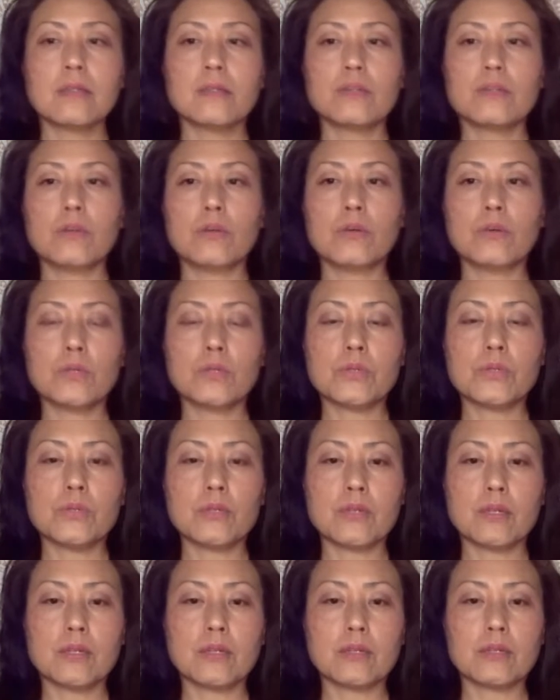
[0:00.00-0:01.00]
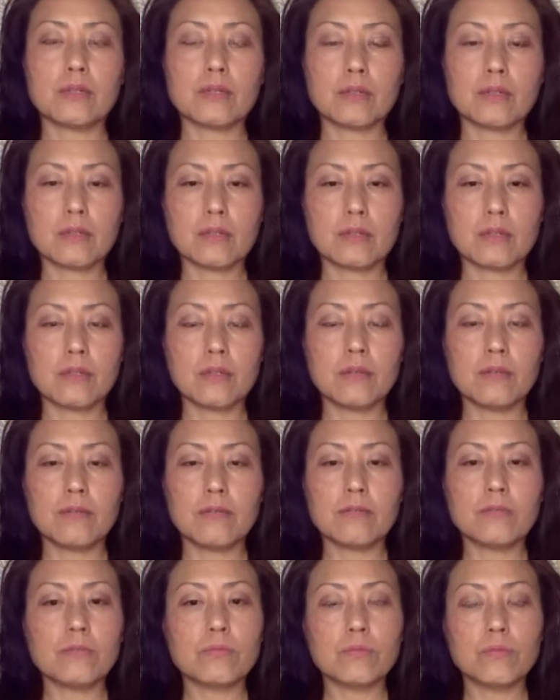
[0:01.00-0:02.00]
you always want to
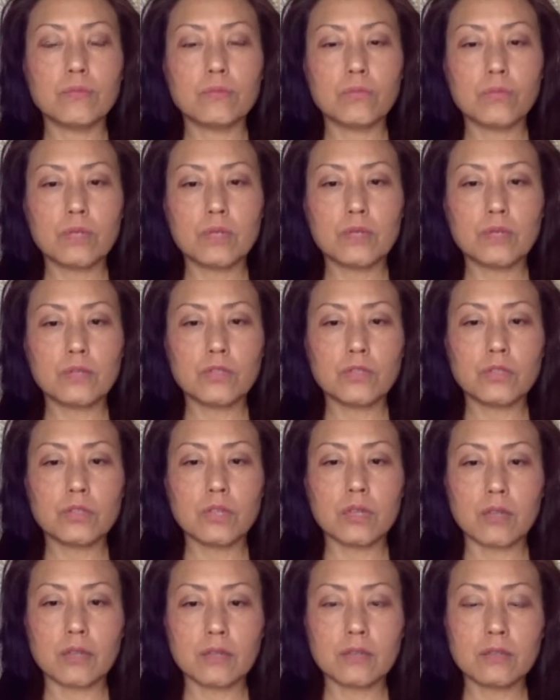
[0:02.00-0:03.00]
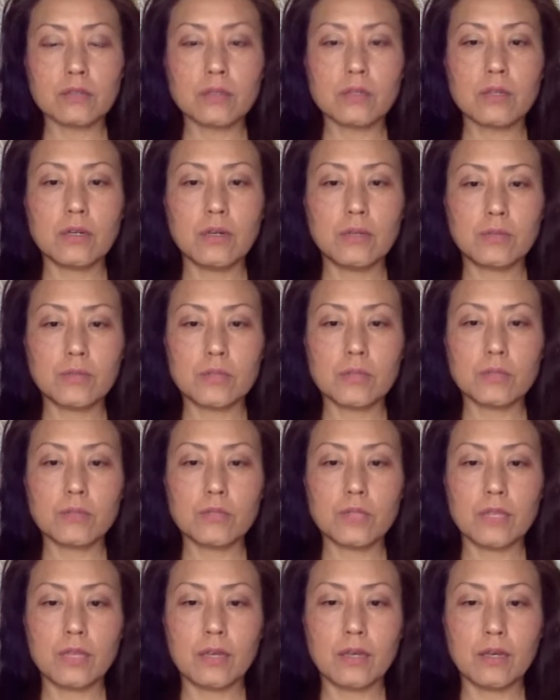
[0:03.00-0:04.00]
give whatever you can to help
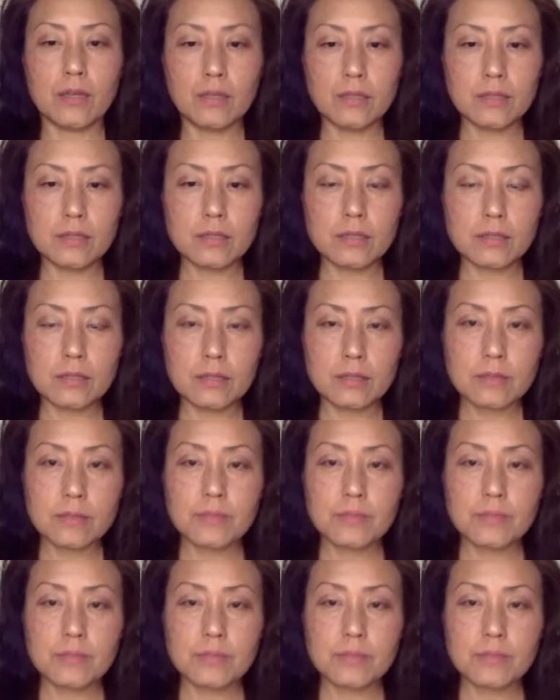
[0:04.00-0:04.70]
someone else.